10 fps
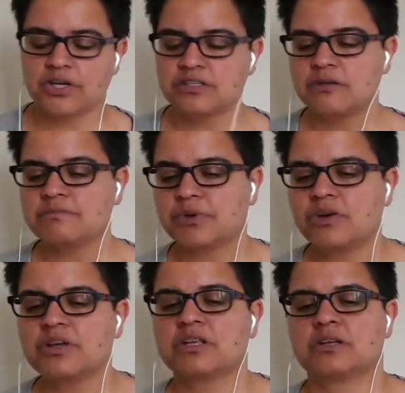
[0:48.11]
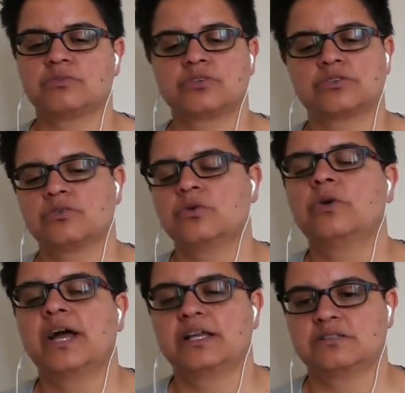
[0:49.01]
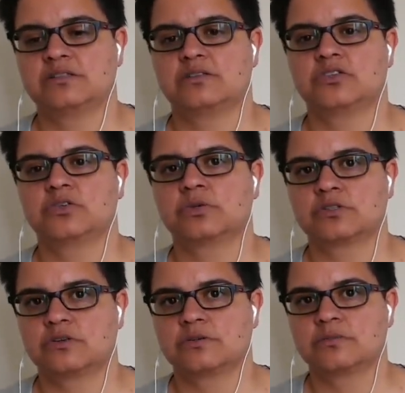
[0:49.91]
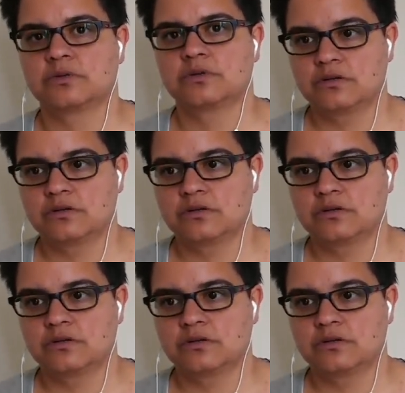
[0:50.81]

I don't buy that it would cool heads in the short term.